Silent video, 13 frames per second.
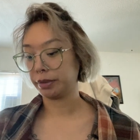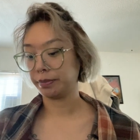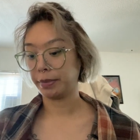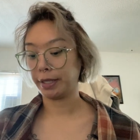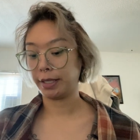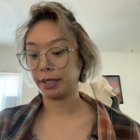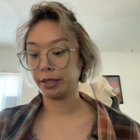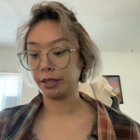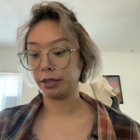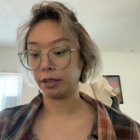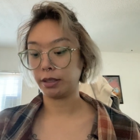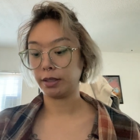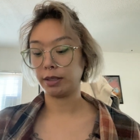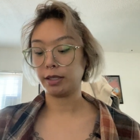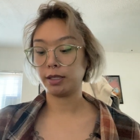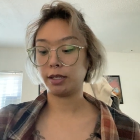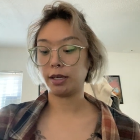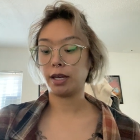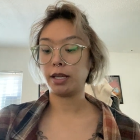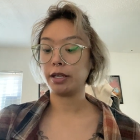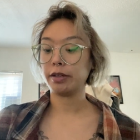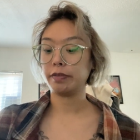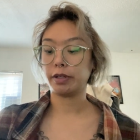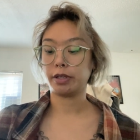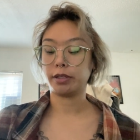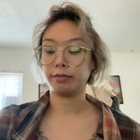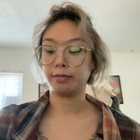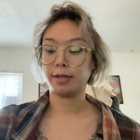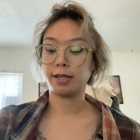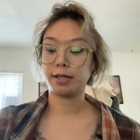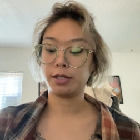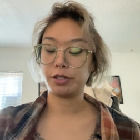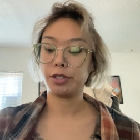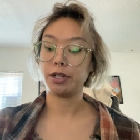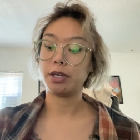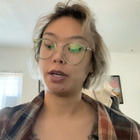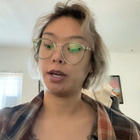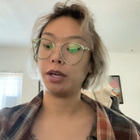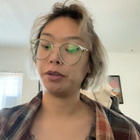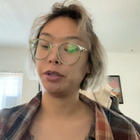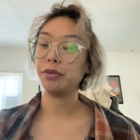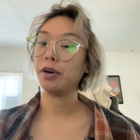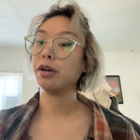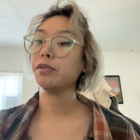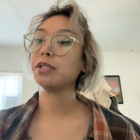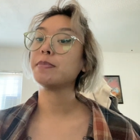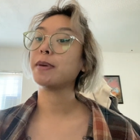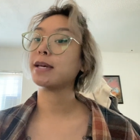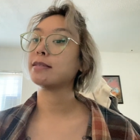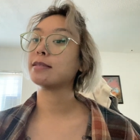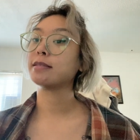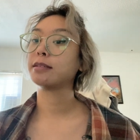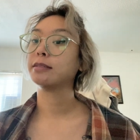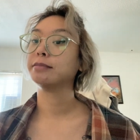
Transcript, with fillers: but I love her and I only want what's best.